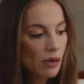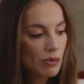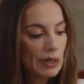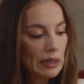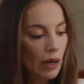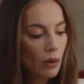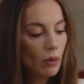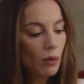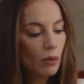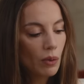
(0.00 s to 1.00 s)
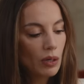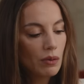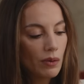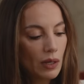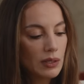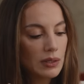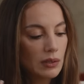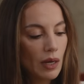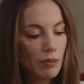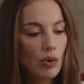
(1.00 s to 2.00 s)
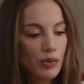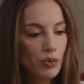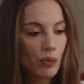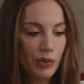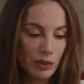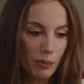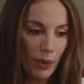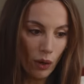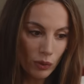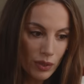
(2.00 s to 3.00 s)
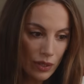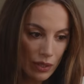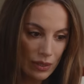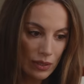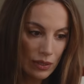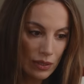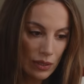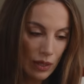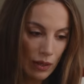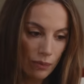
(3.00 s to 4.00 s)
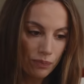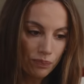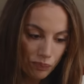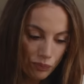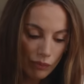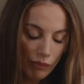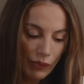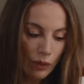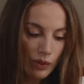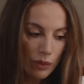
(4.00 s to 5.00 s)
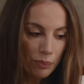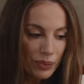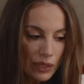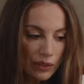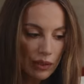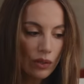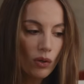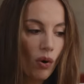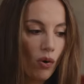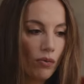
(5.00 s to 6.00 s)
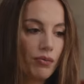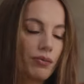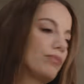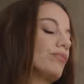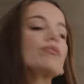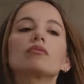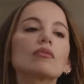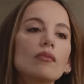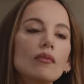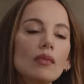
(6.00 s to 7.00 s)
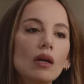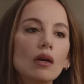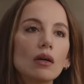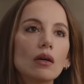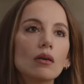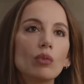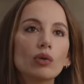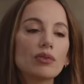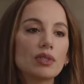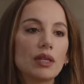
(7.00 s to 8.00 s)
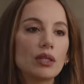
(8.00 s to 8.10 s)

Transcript: Right now, one of the things that I'm most worried about is the ability of models